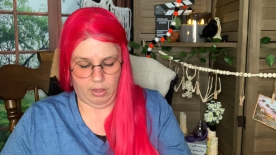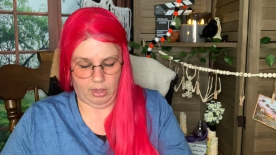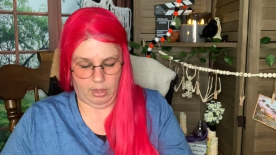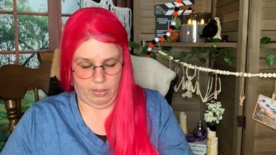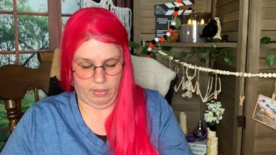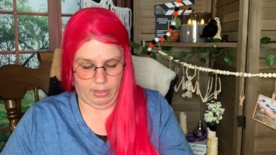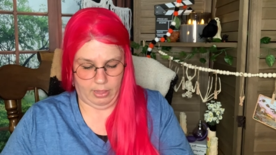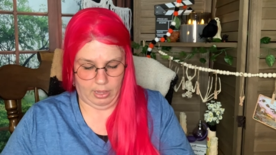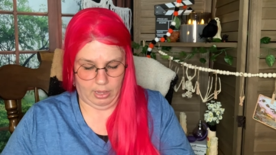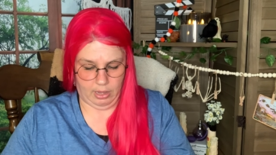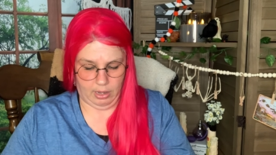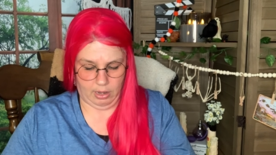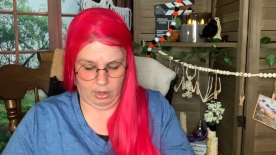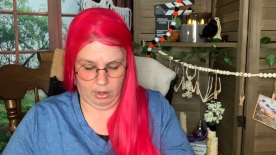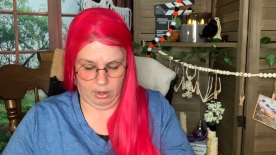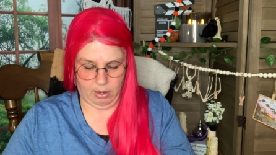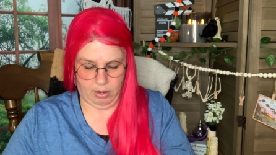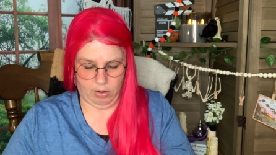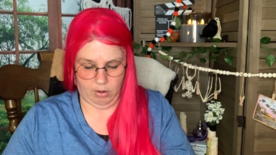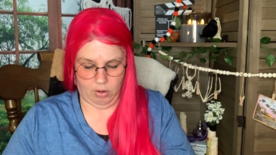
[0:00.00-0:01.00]
And
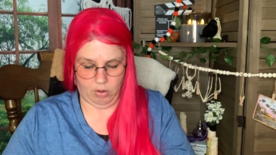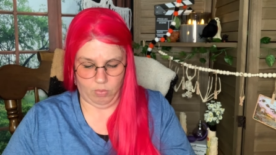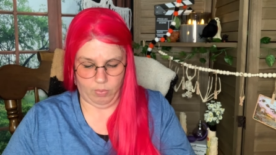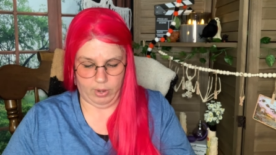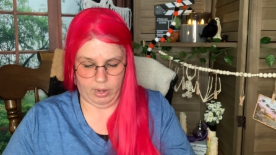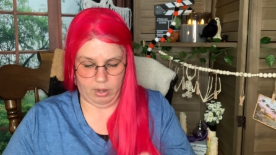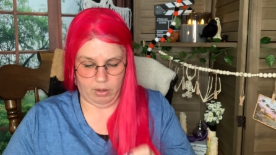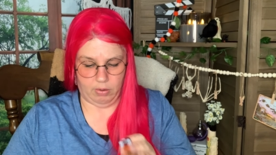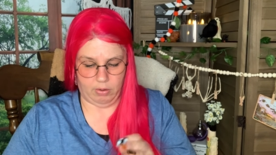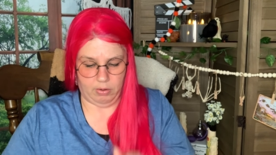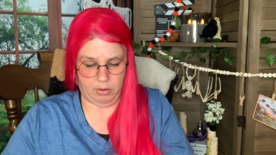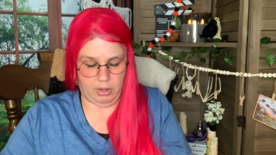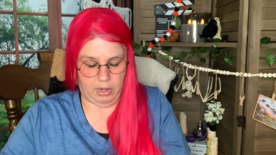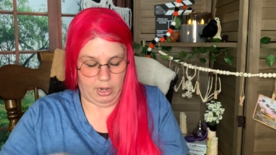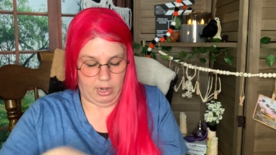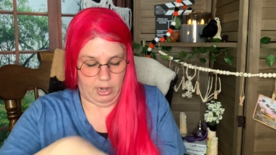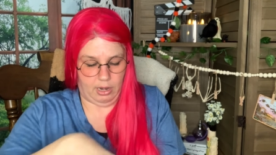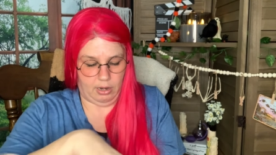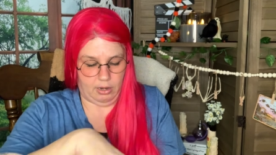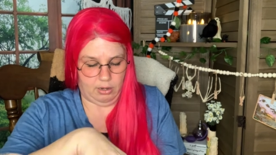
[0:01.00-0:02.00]
then, oh, wow,
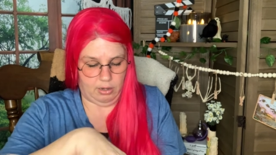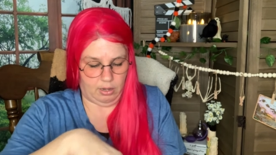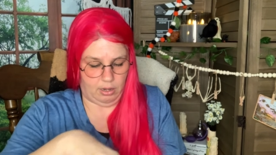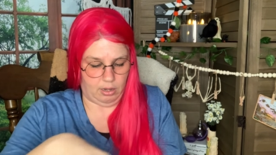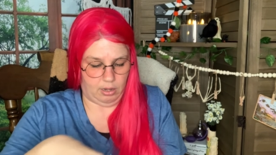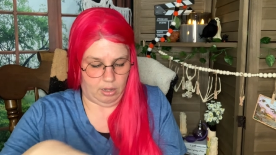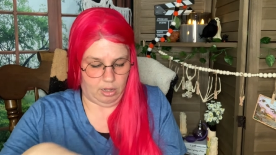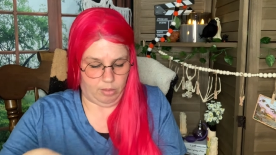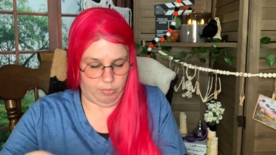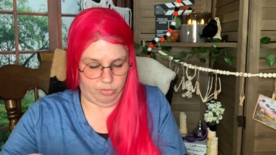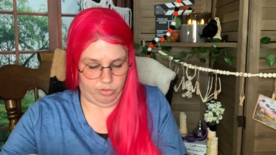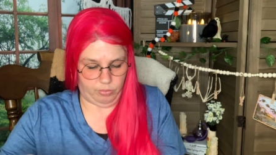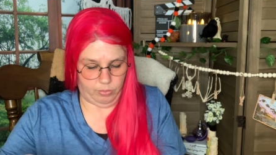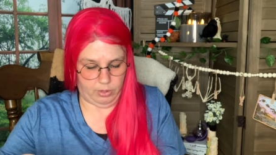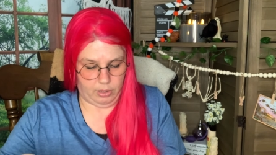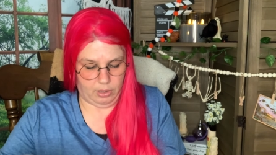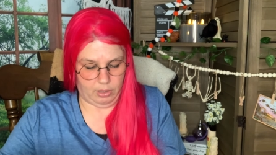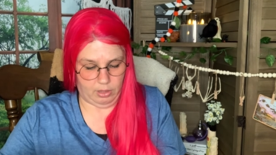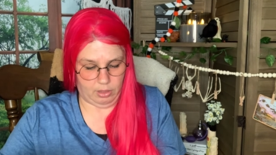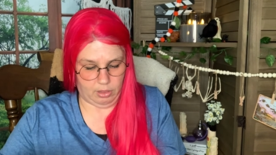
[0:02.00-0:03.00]
okay. It comes
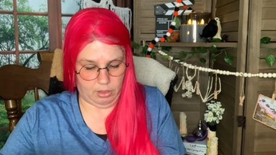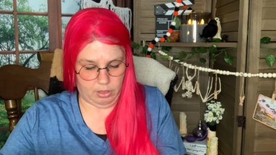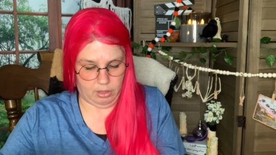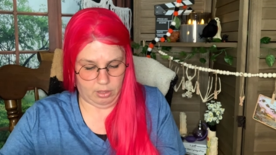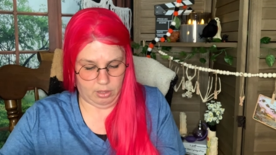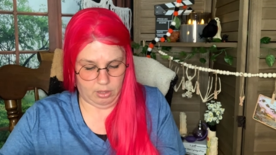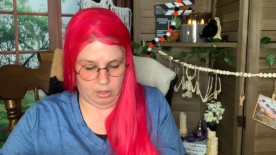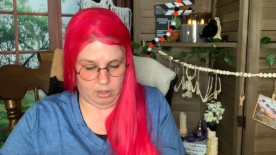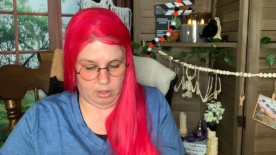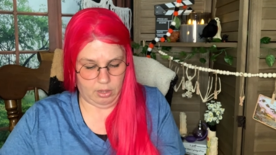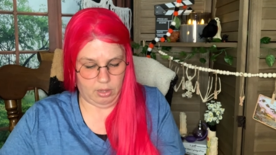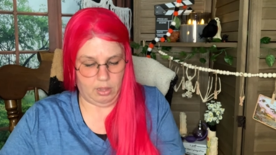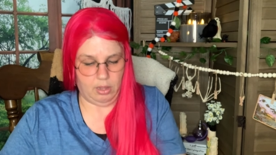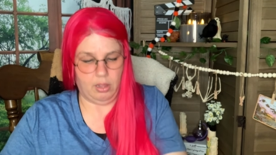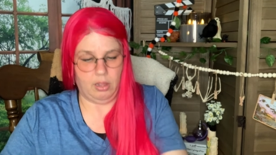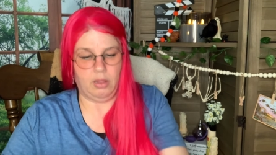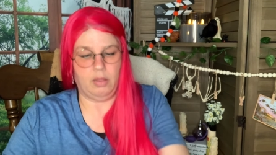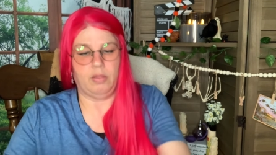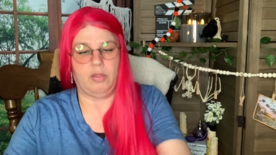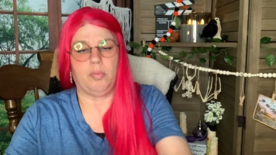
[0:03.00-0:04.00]
with
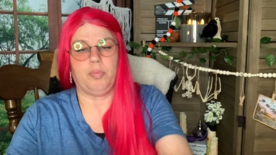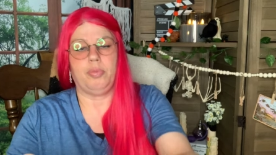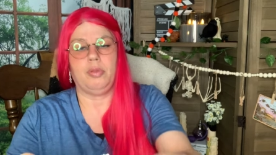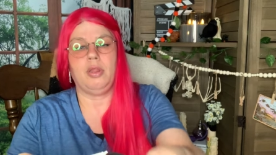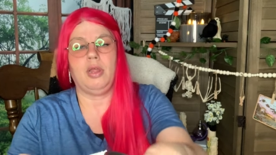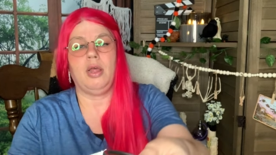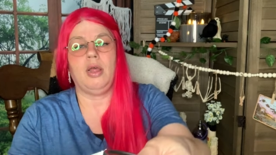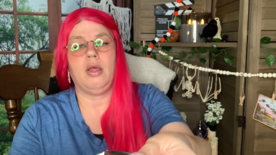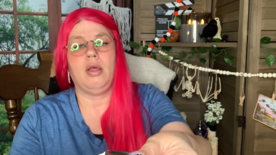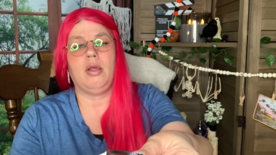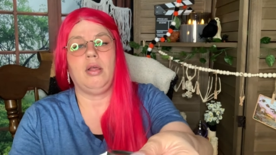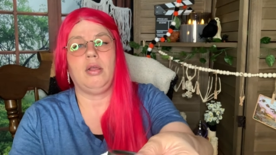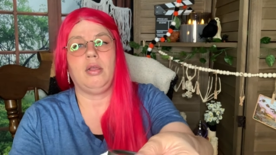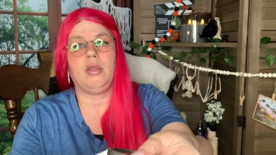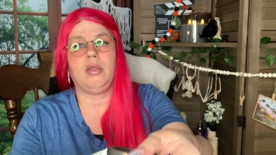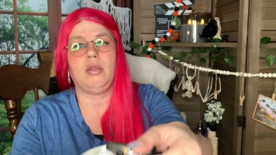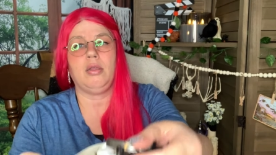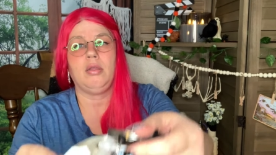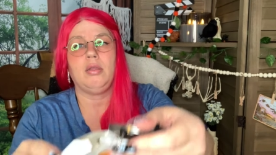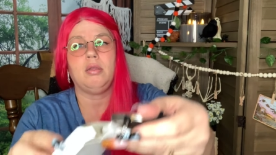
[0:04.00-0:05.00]
the plug.